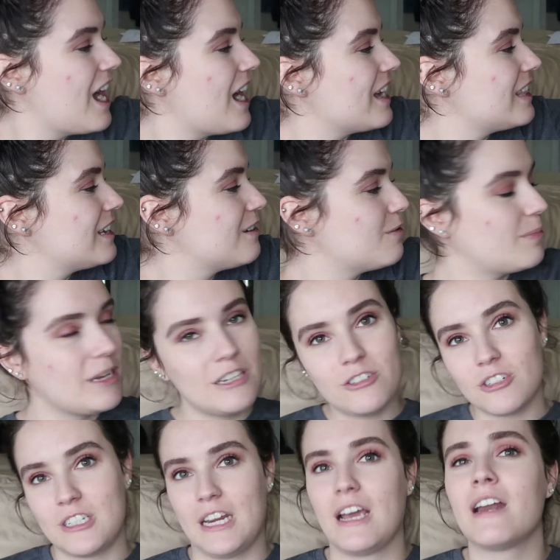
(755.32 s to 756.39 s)
I think it would be
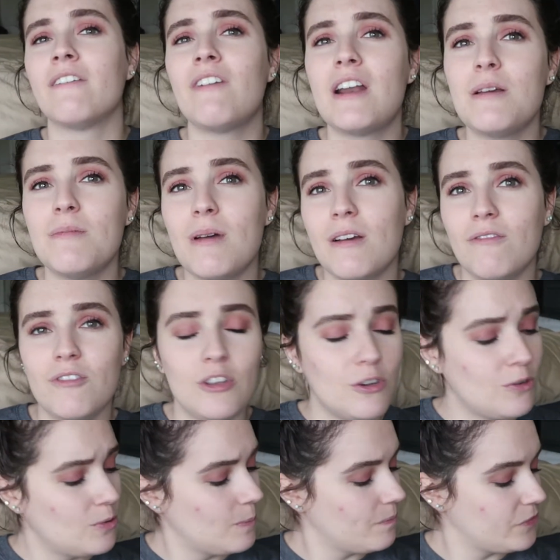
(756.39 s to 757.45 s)
interesting. And if any of
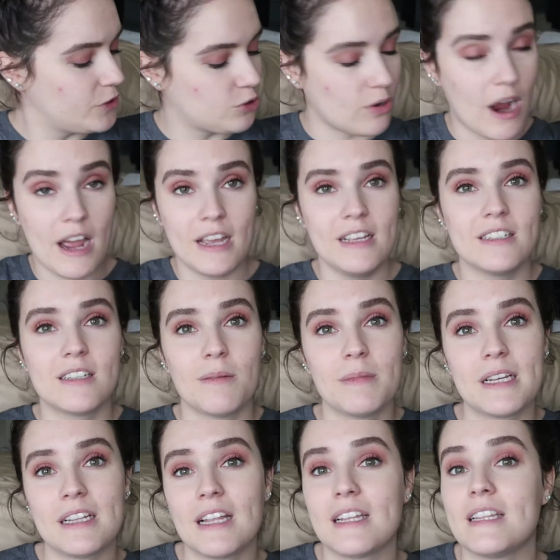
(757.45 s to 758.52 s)
you try
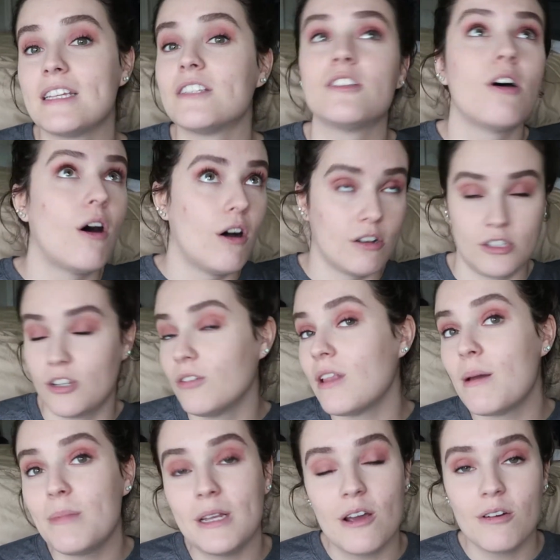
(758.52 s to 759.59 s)
something like this, also
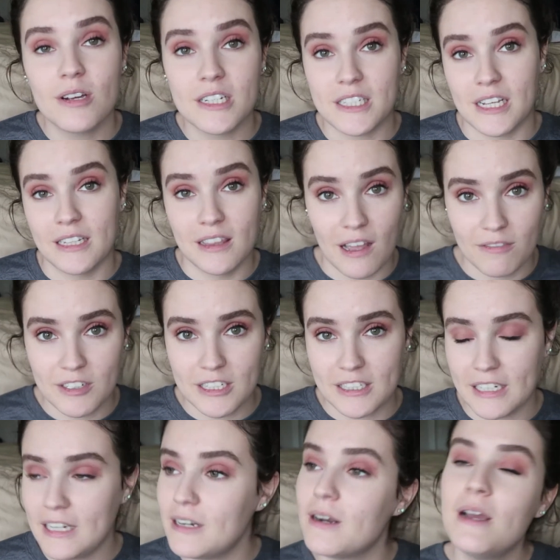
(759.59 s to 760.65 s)
let me know, because I'd love to
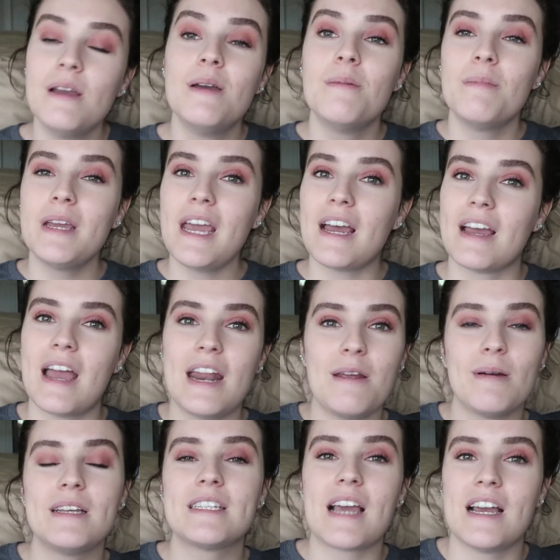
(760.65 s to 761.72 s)
see it. But yeah,
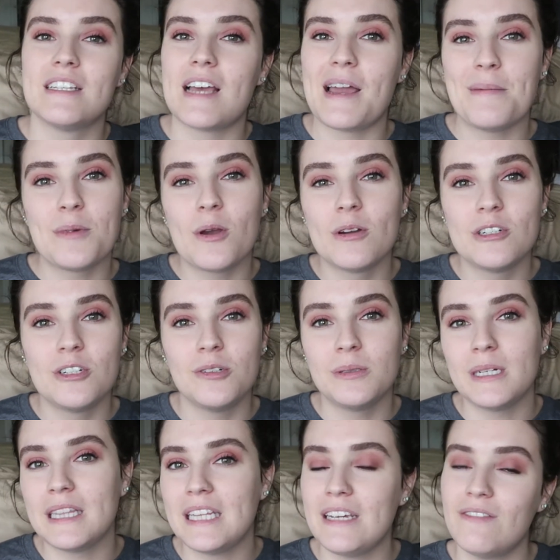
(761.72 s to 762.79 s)
anyways guys, I'm going
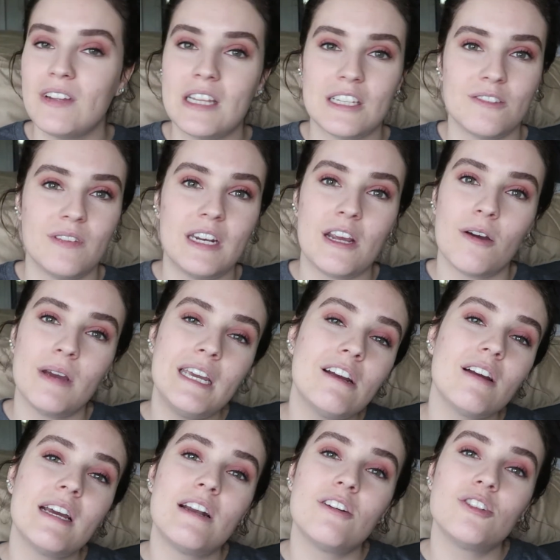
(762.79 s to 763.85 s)
to leave this video
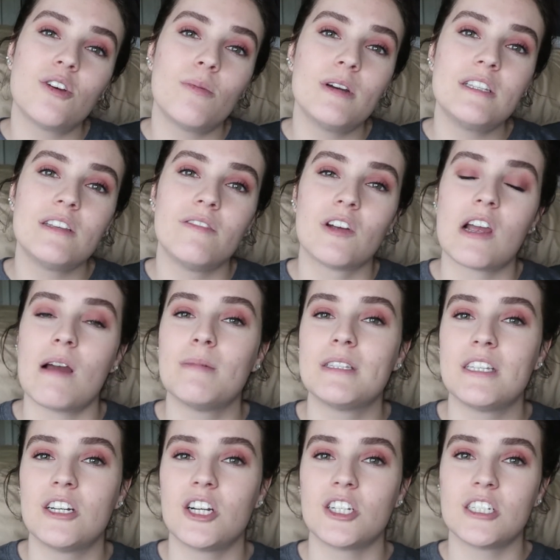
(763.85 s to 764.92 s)
here, and as always, leave your
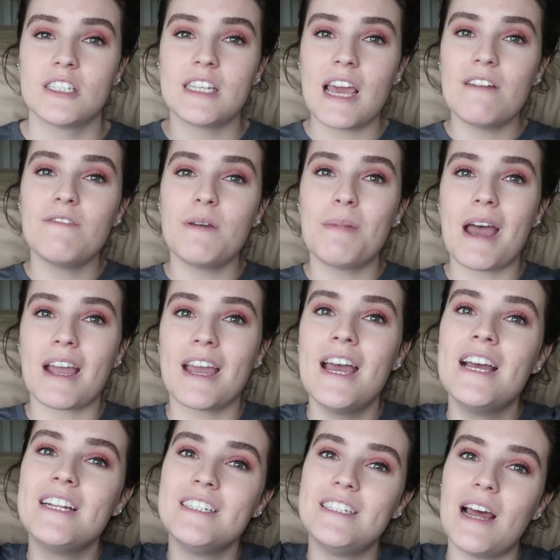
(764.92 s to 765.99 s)
comments, suggestions, and feedback
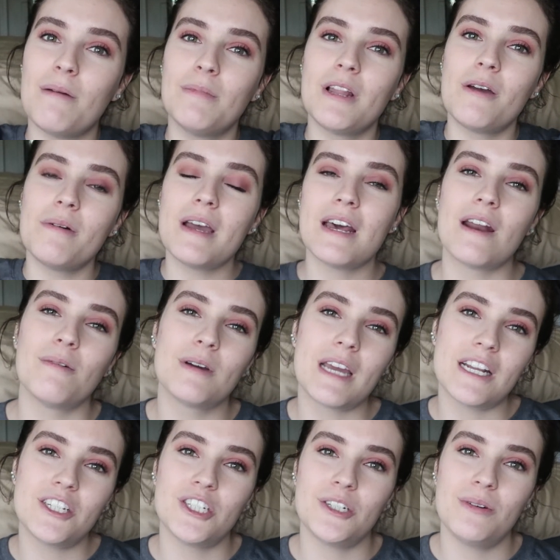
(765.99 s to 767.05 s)
down below, and I will
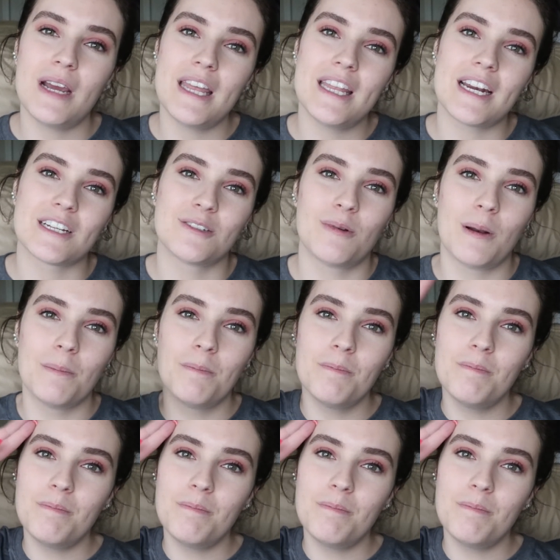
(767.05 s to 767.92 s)
catch you in the next one.